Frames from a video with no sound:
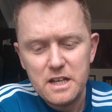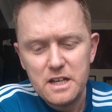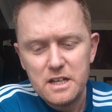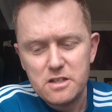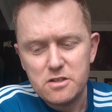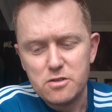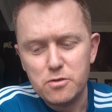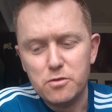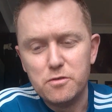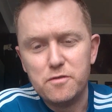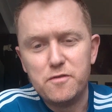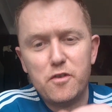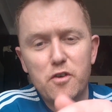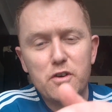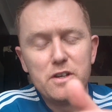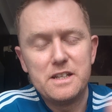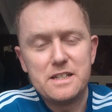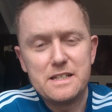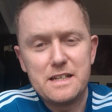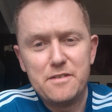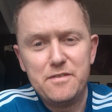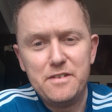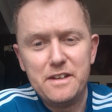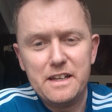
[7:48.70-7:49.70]
So for
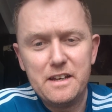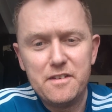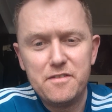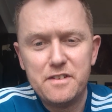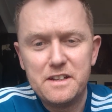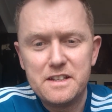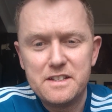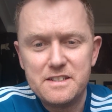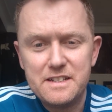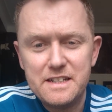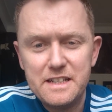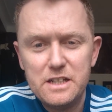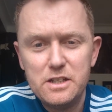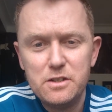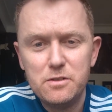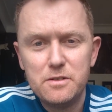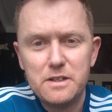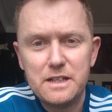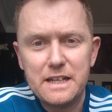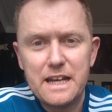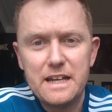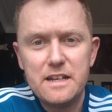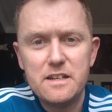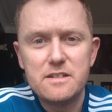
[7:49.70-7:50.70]
example, if we give like cereal
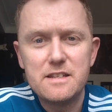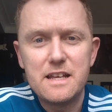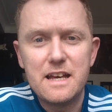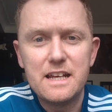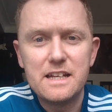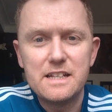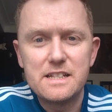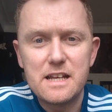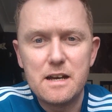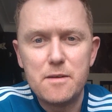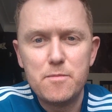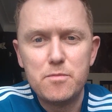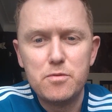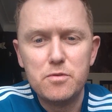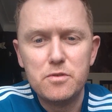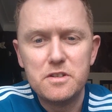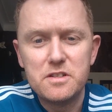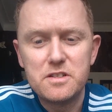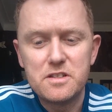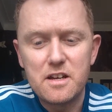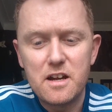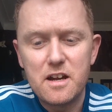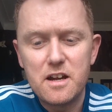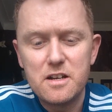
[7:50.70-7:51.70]
again as that example at
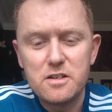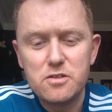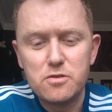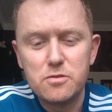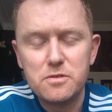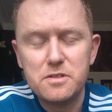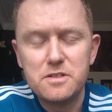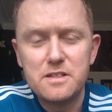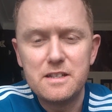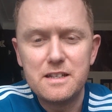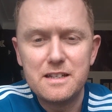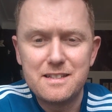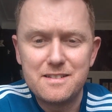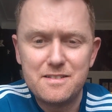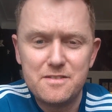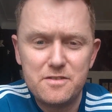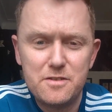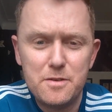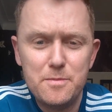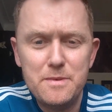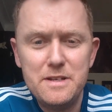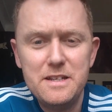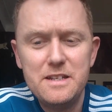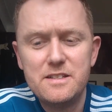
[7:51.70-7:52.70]
the start, so
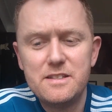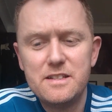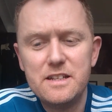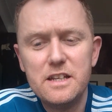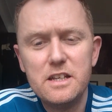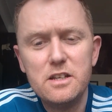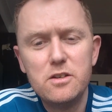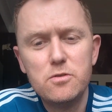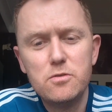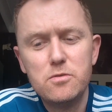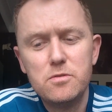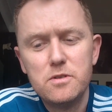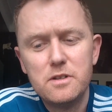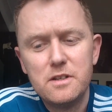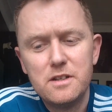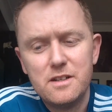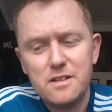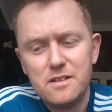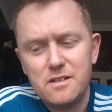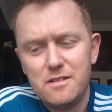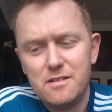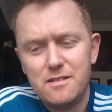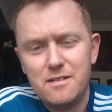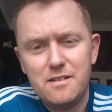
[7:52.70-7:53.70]
to me cereal
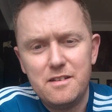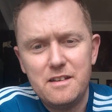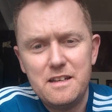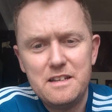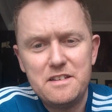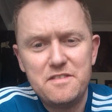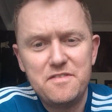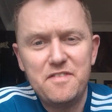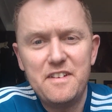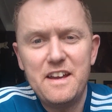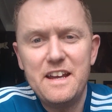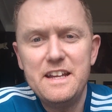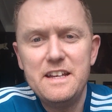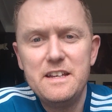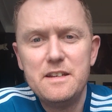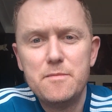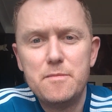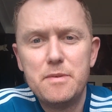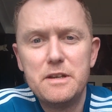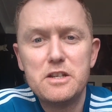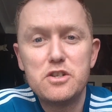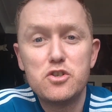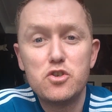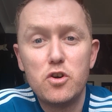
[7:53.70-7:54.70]
is fine,
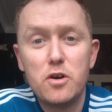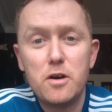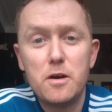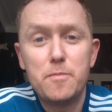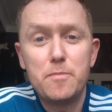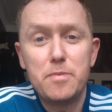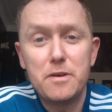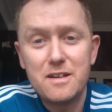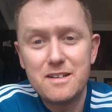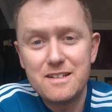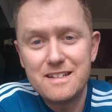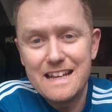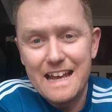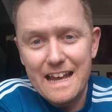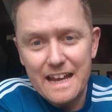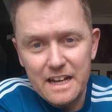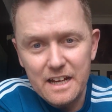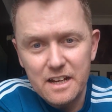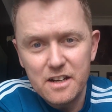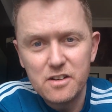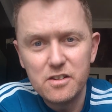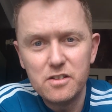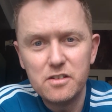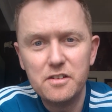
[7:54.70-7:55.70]
but it's not a
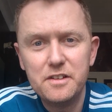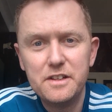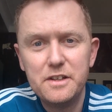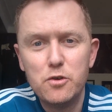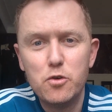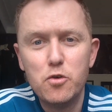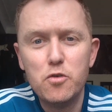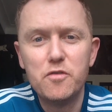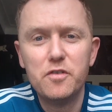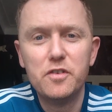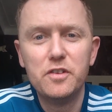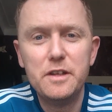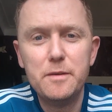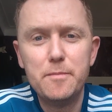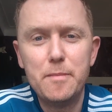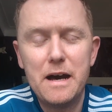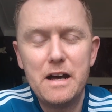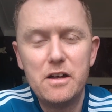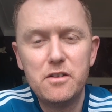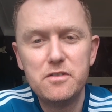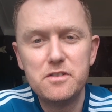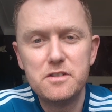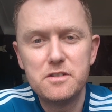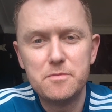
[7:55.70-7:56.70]
particularly overly
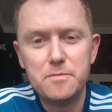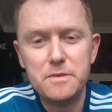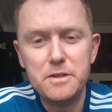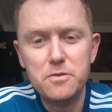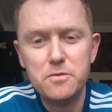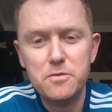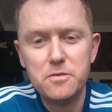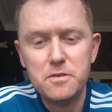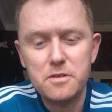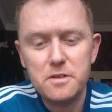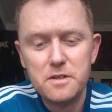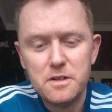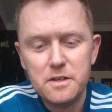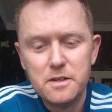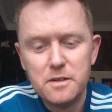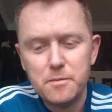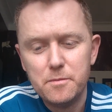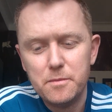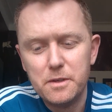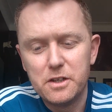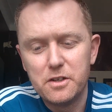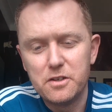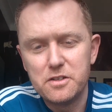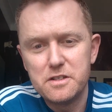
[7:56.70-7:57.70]
balanced meal
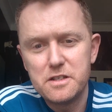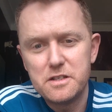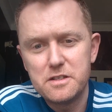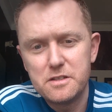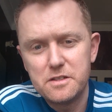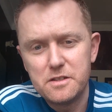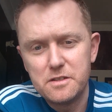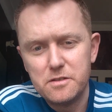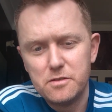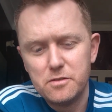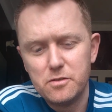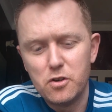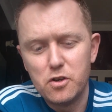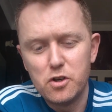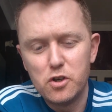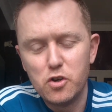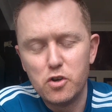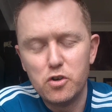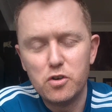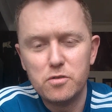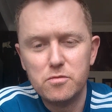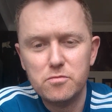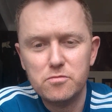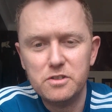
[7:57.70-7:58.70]
because it's not
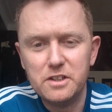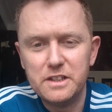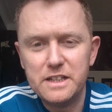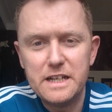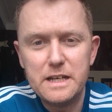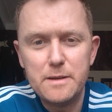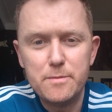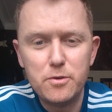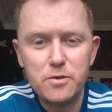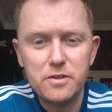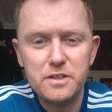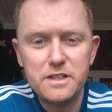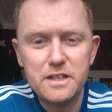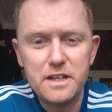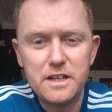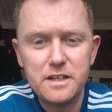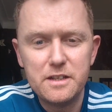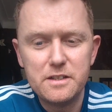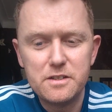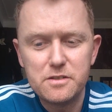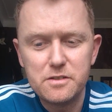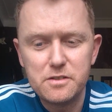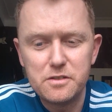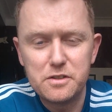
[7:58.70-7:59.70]
got really any protein in
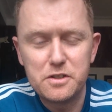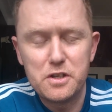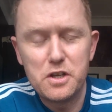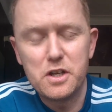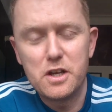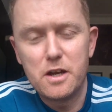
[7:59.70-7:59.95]
it. It's got